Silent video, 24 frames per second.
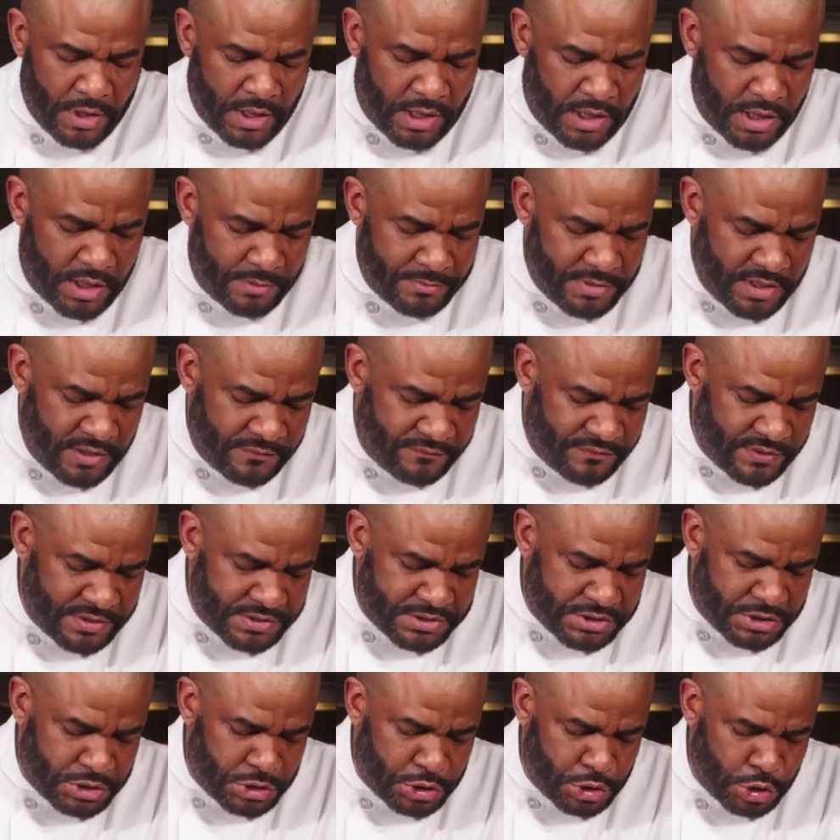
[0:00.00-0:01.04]
If
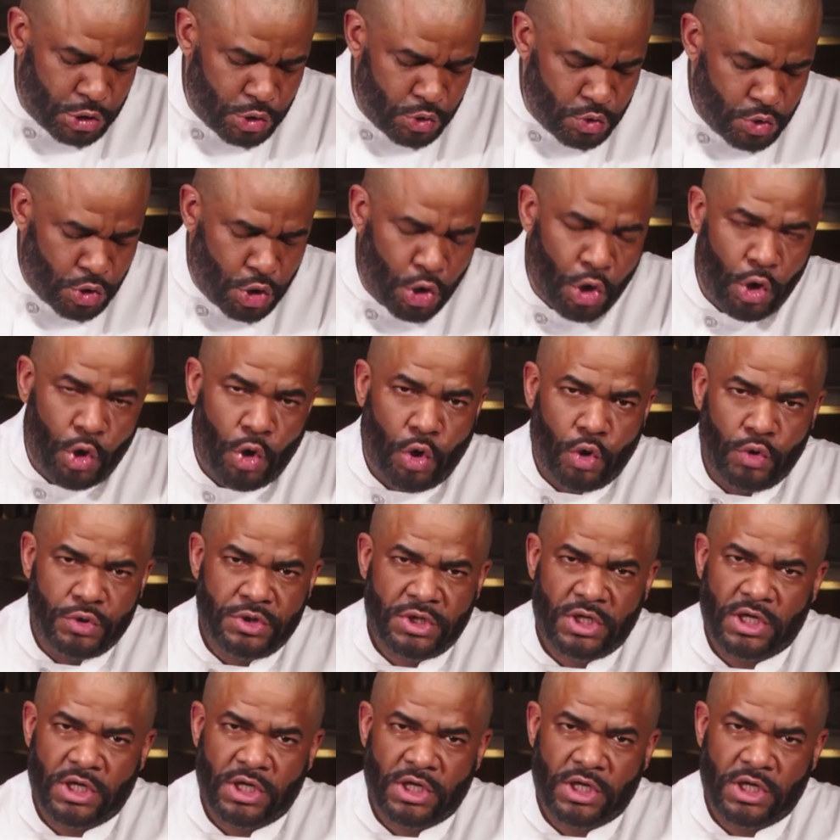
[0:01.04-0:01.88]
it's too cold,